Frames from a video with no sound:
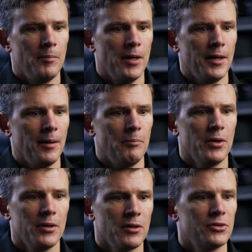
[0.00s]
But uh,
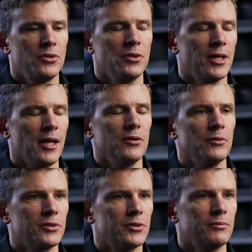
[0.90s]
putting those two together
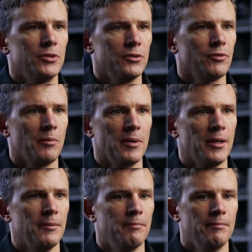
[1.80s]
was just for
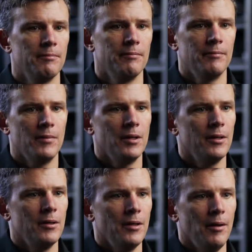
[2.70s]
me
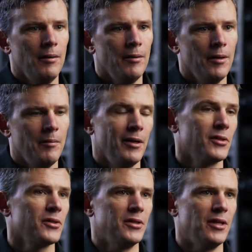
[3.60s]
immensely